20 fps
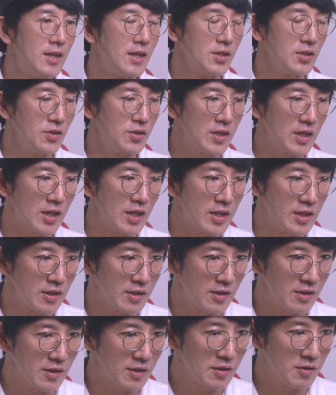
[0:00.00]
You
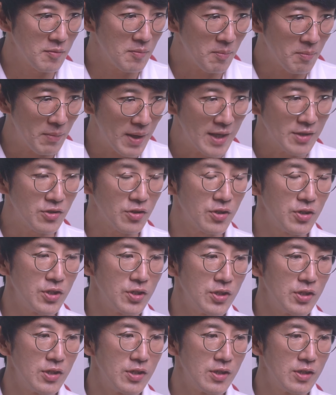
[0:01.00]
can
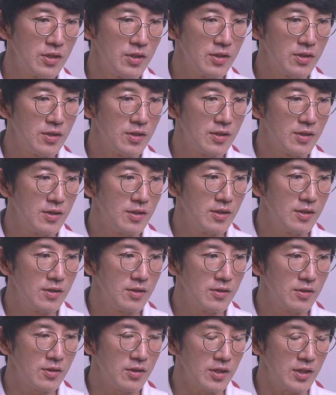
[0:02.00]
measure
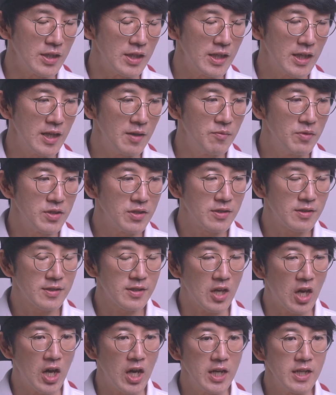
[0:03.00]
the image
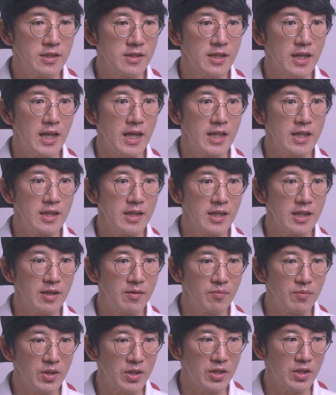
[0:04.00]
size and
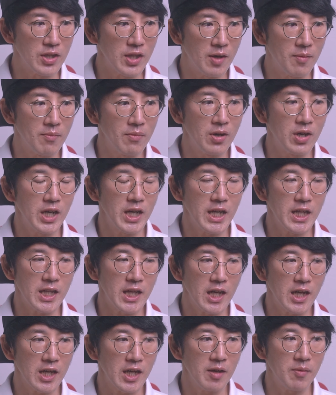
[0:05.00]
give me the number, and
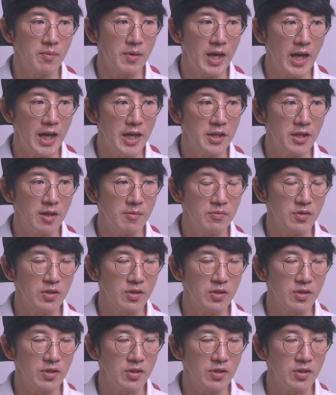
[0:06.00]
I can add up